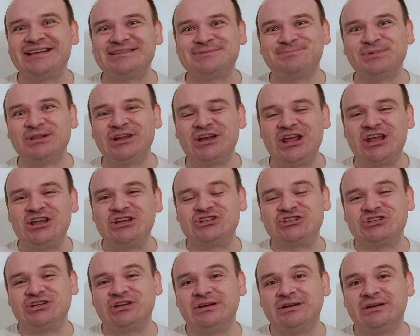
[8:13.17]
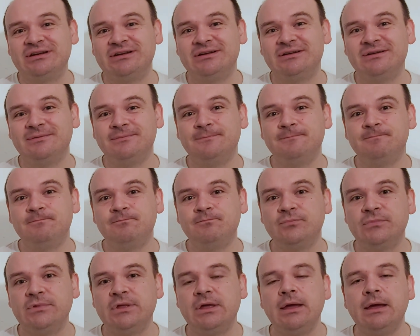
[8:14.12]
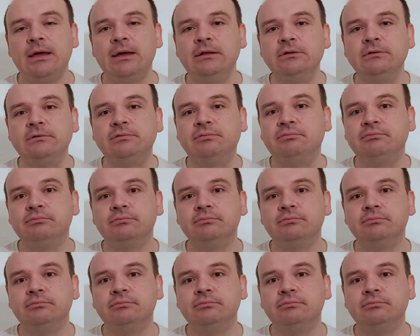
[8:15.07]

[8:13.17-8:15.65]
explanation and